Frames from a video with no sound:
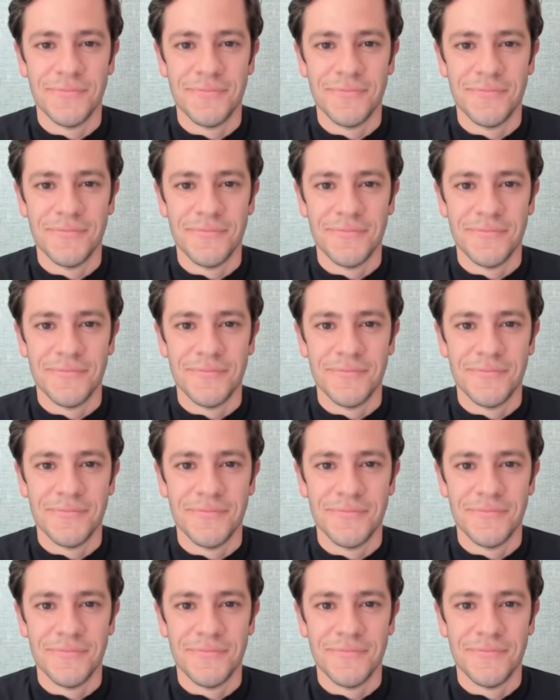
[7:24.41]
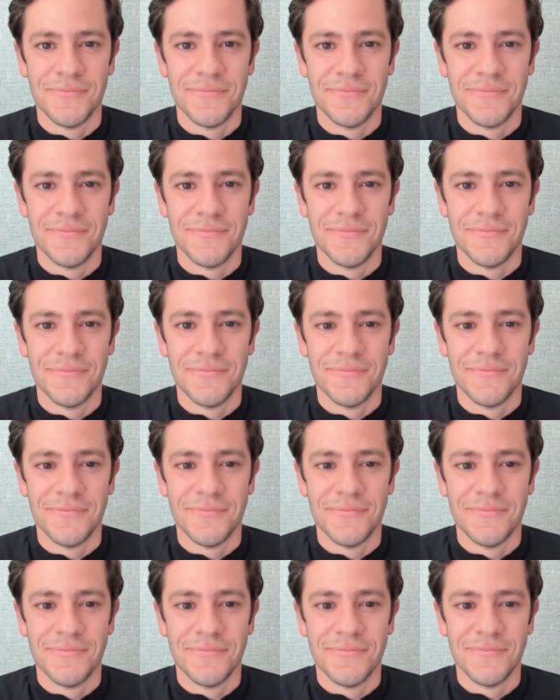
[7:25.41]

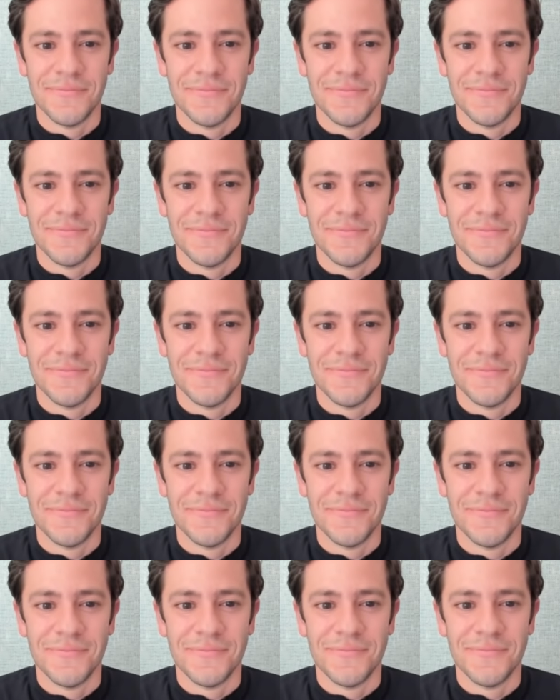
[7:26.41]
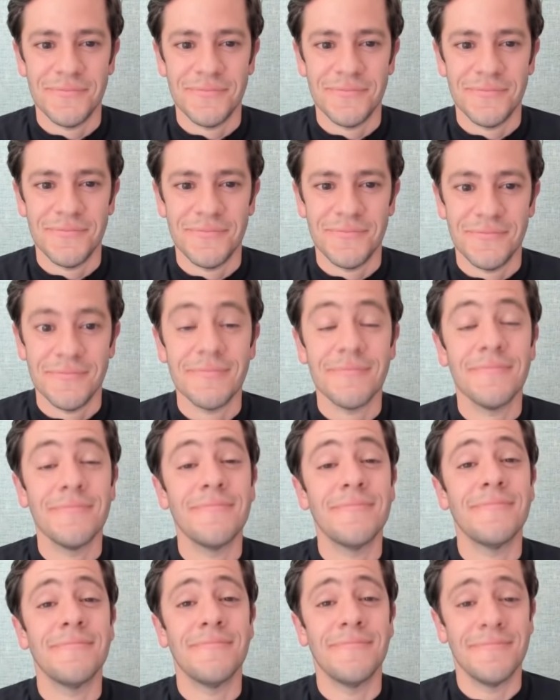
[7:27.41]

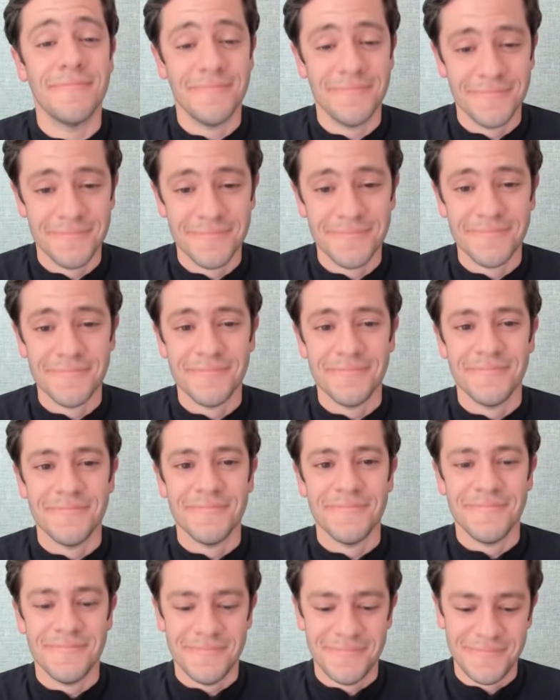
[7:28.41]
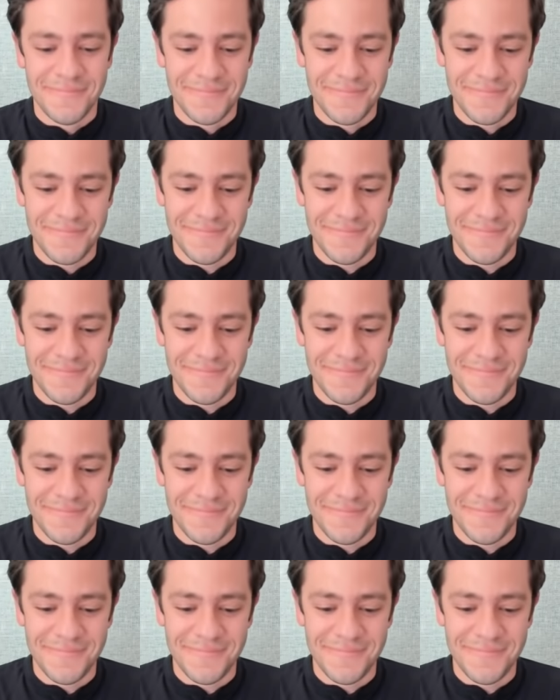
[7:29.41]
[no speech]